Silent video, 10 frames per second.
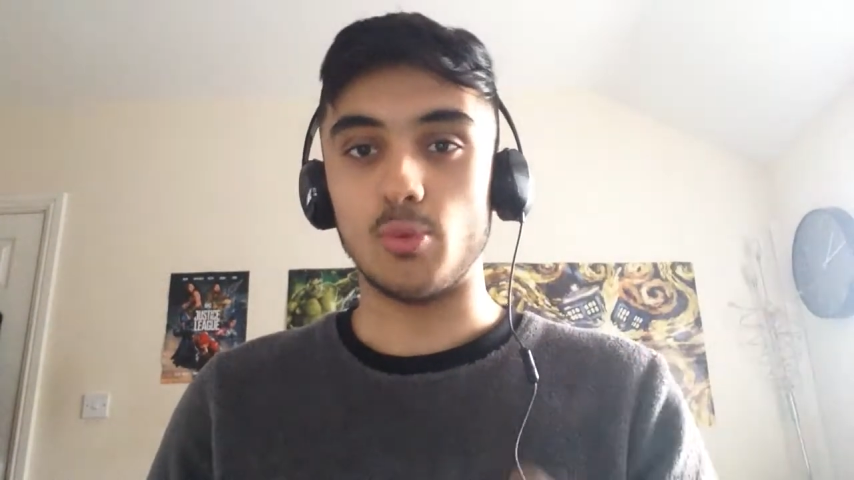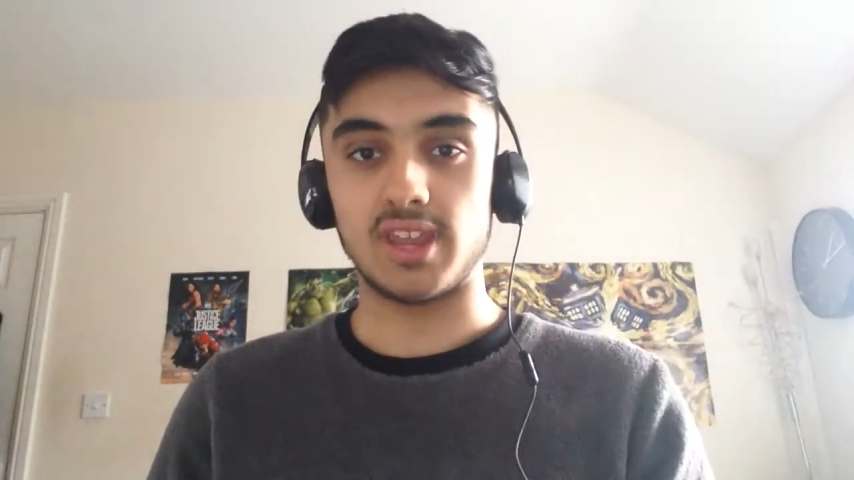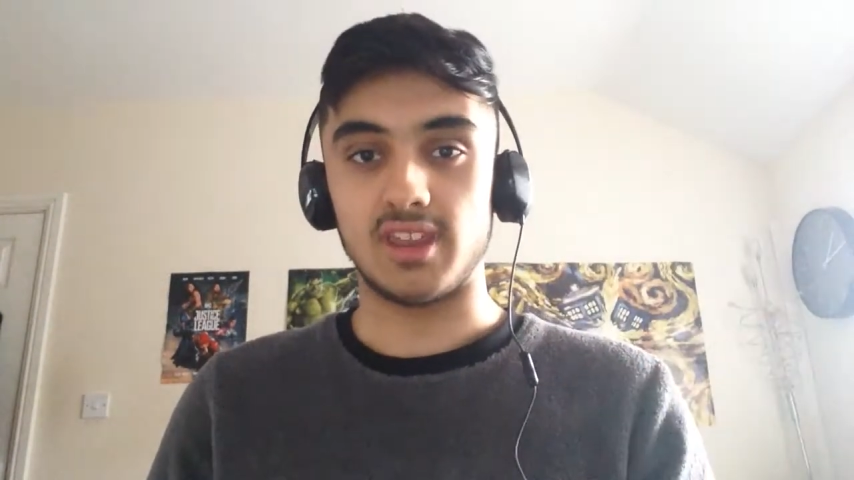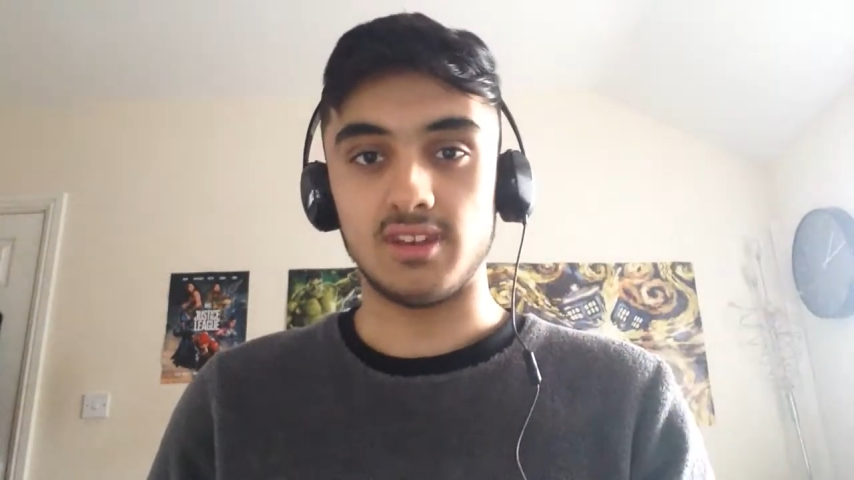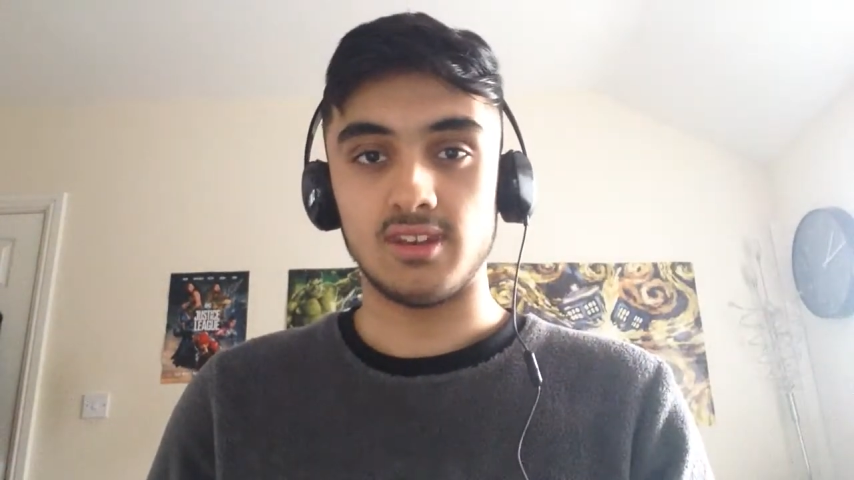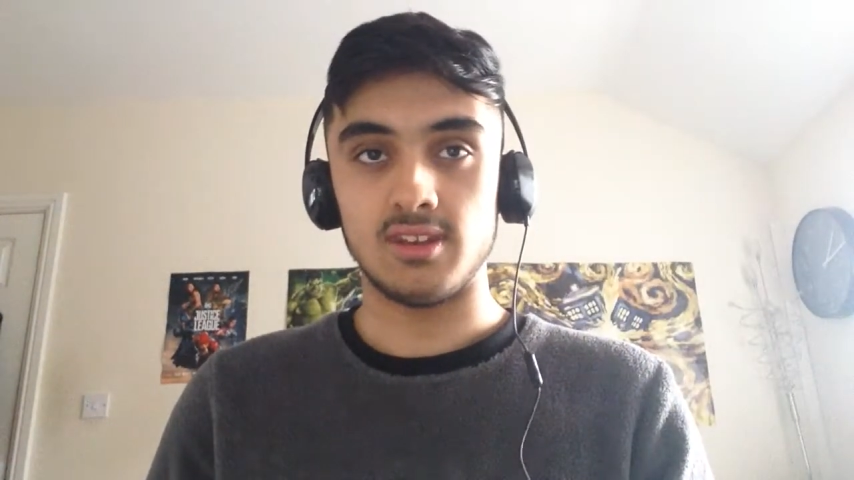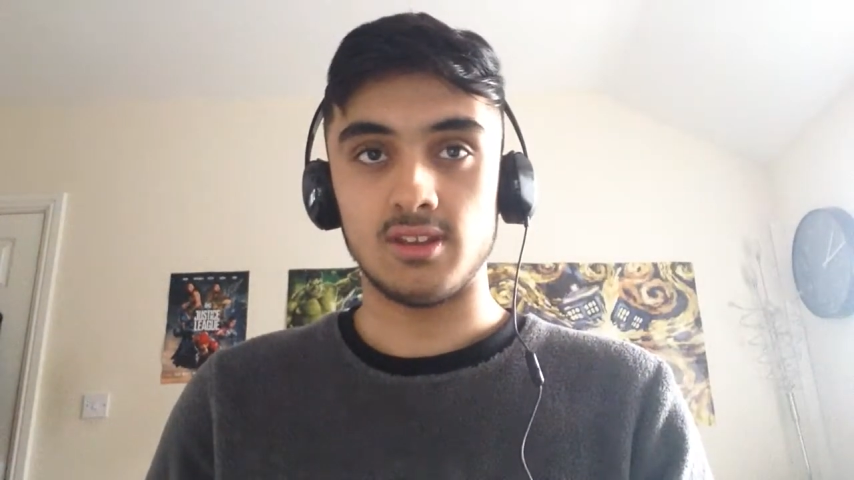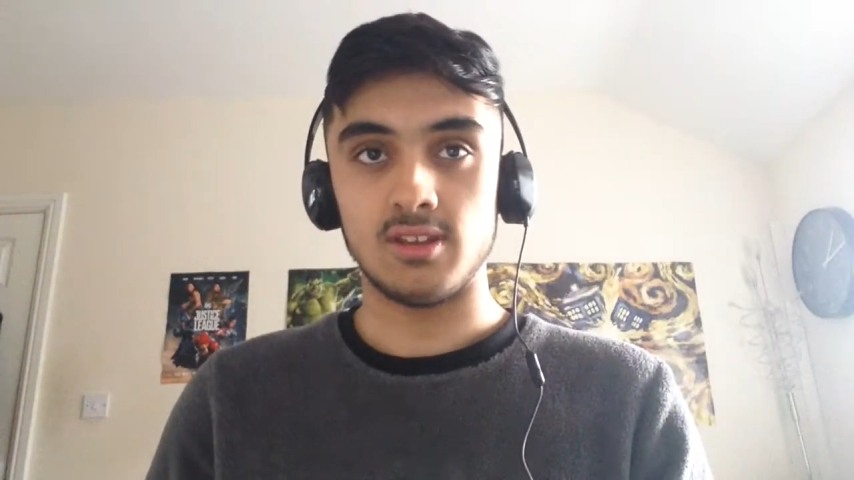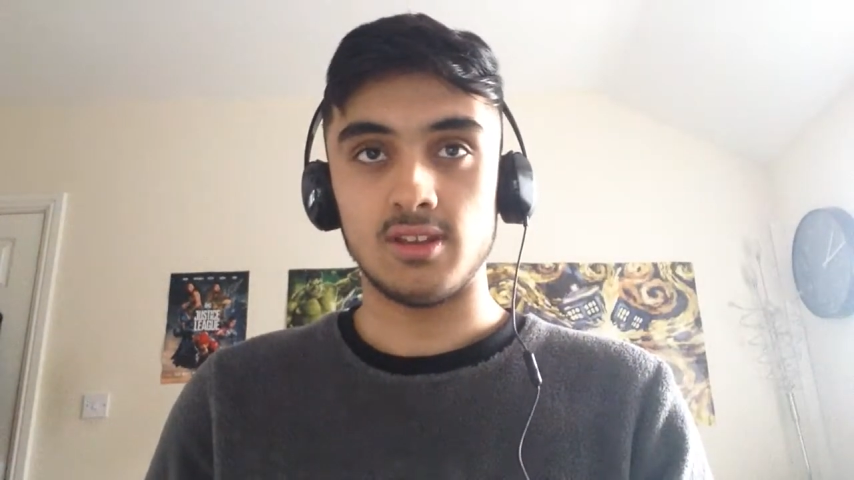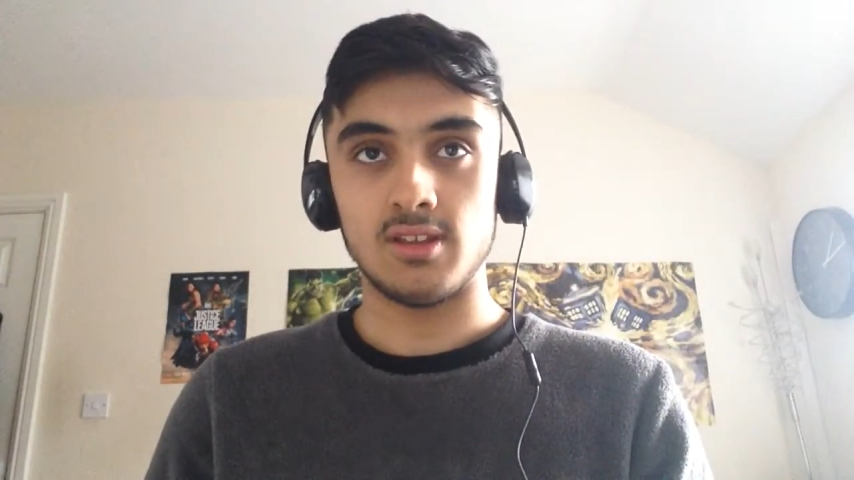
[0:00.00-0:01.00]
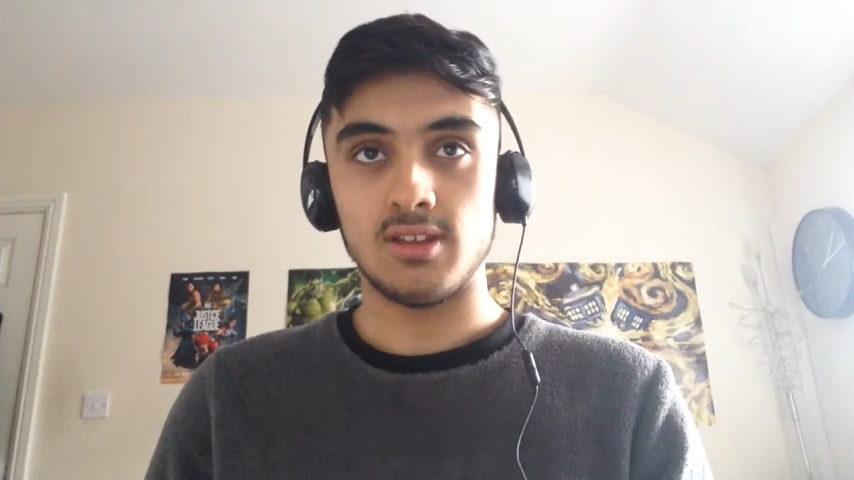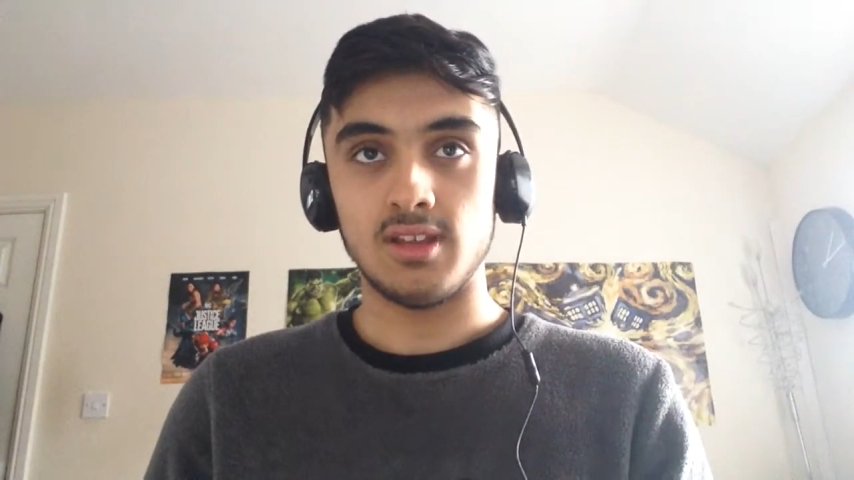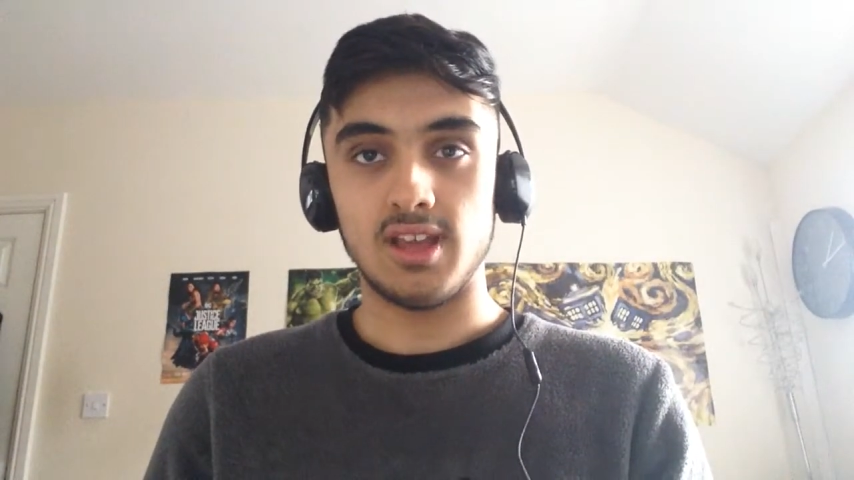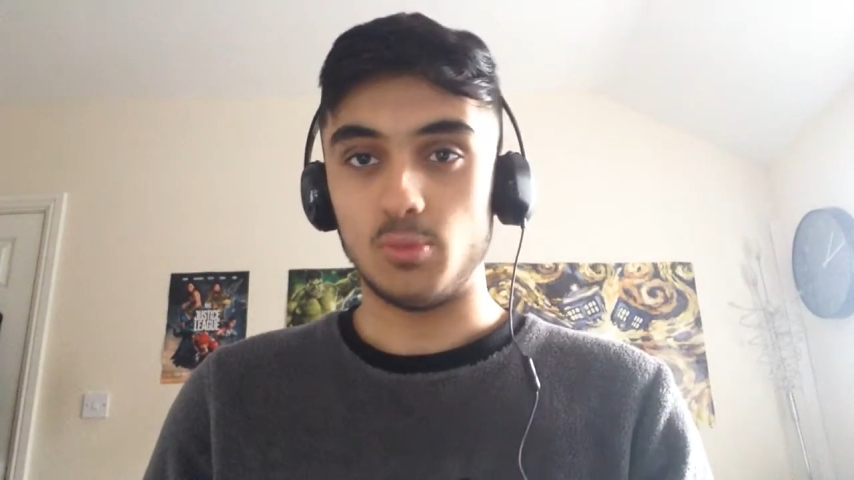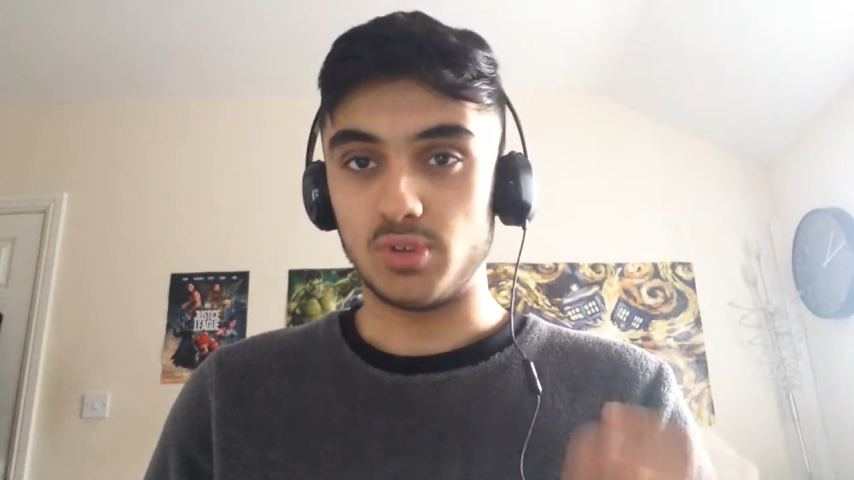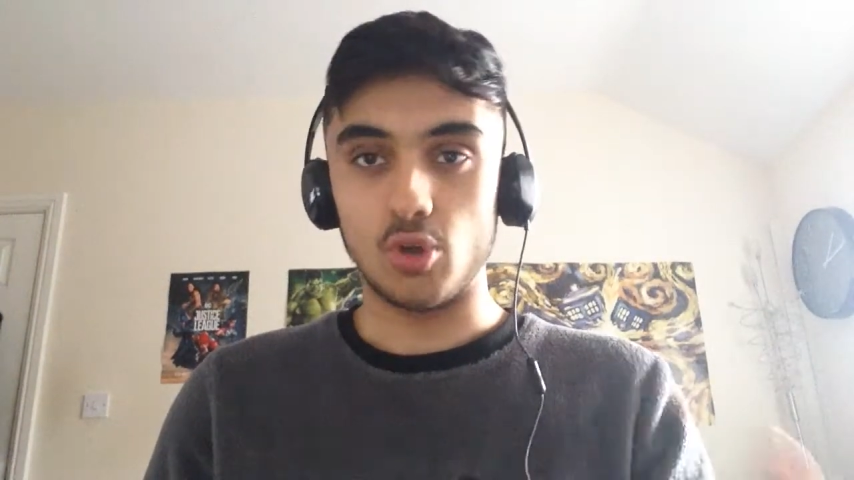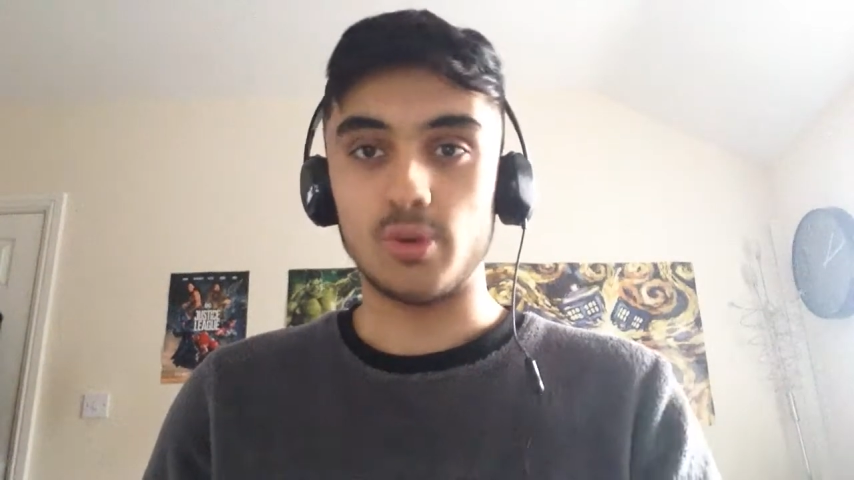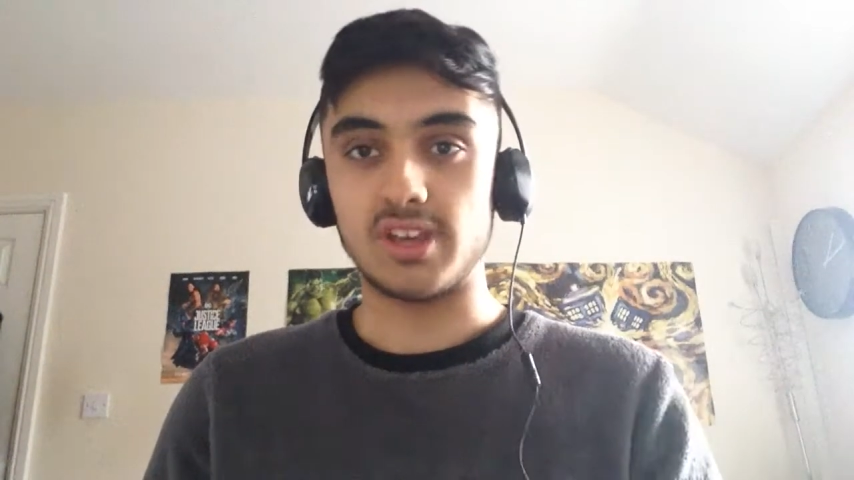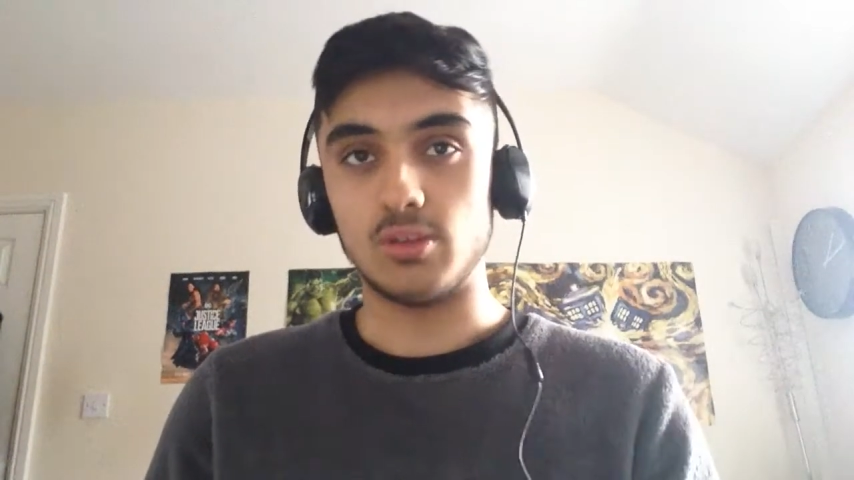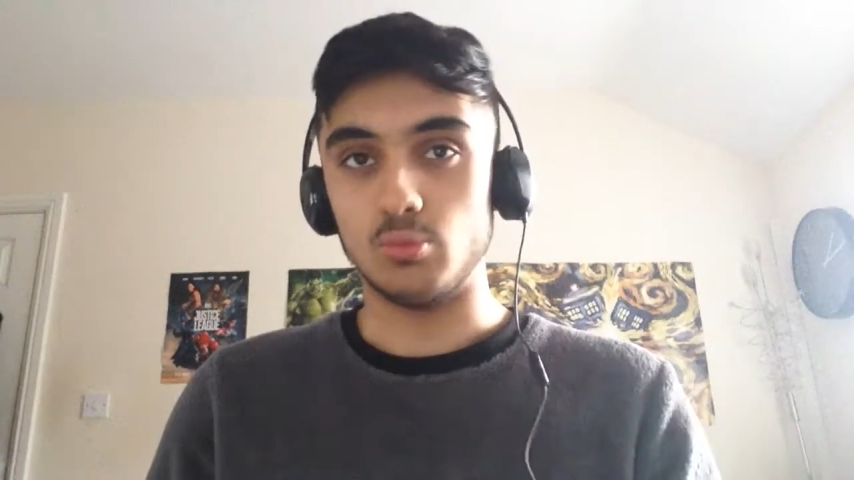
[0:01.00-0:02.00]
again. We go
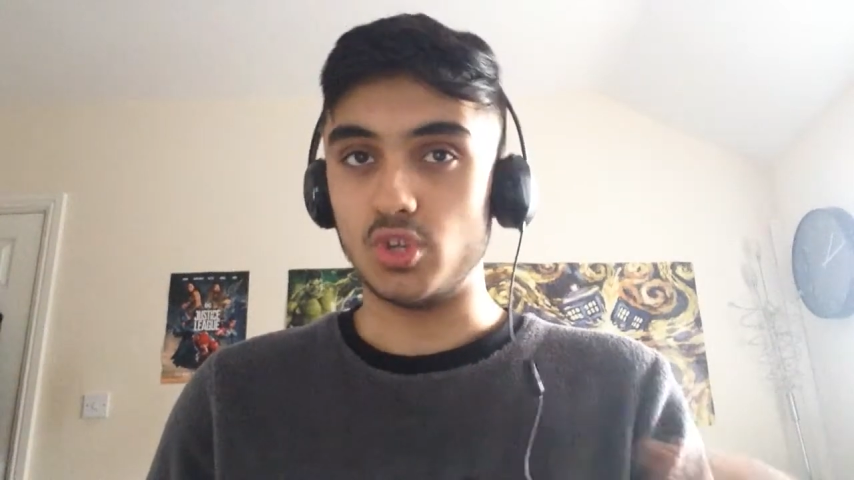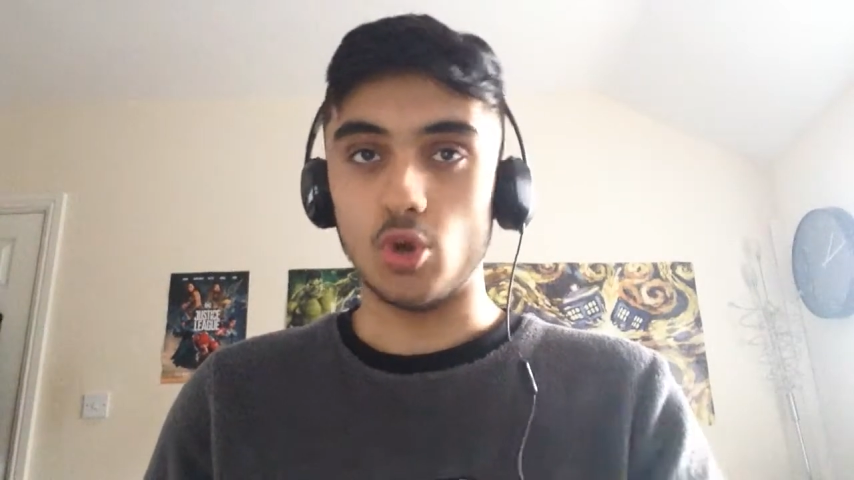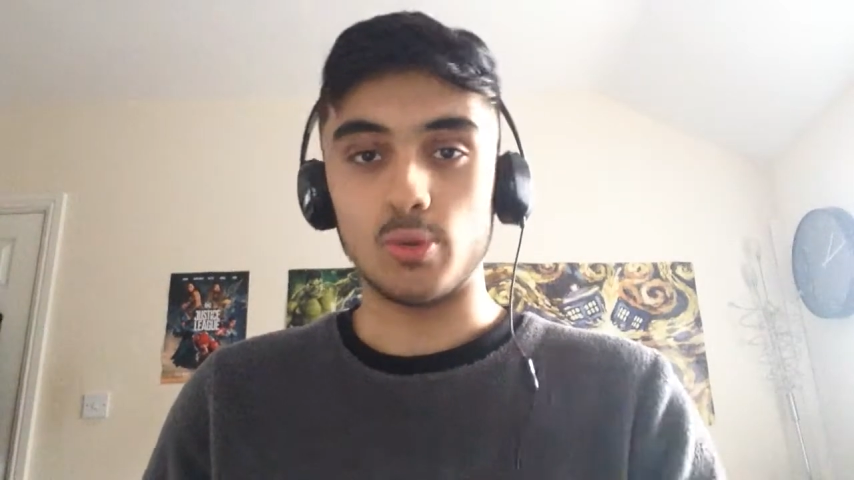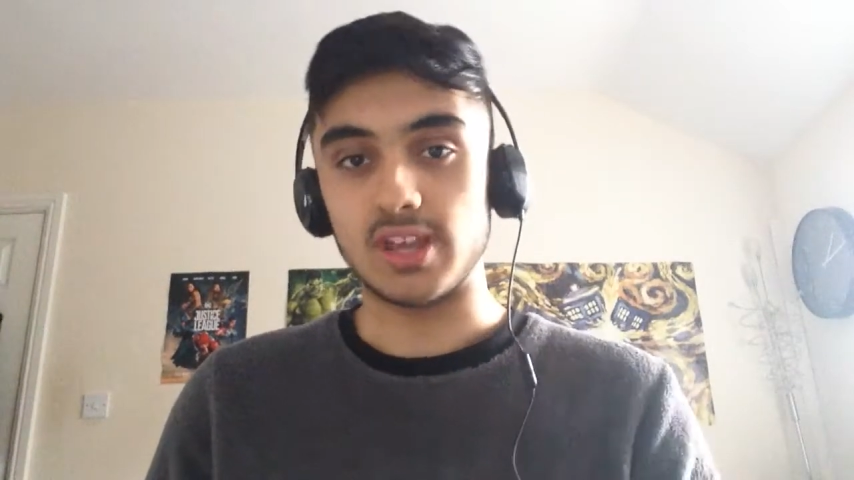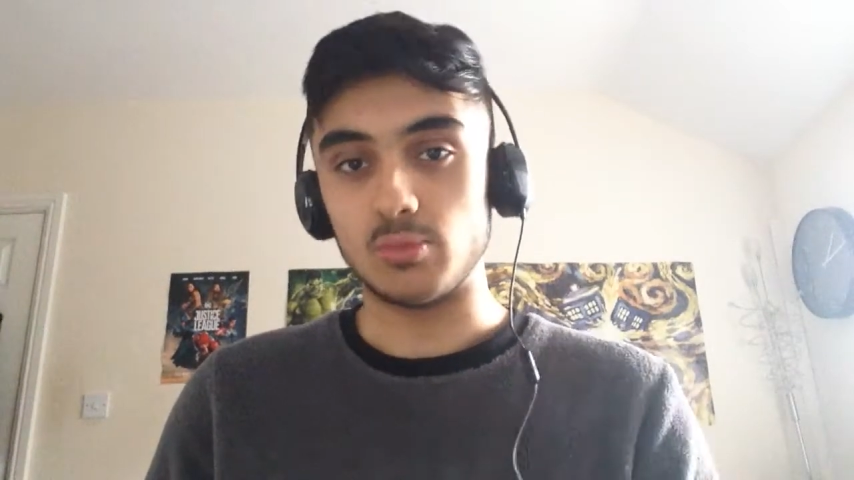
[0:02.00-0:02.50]
again. We're gonna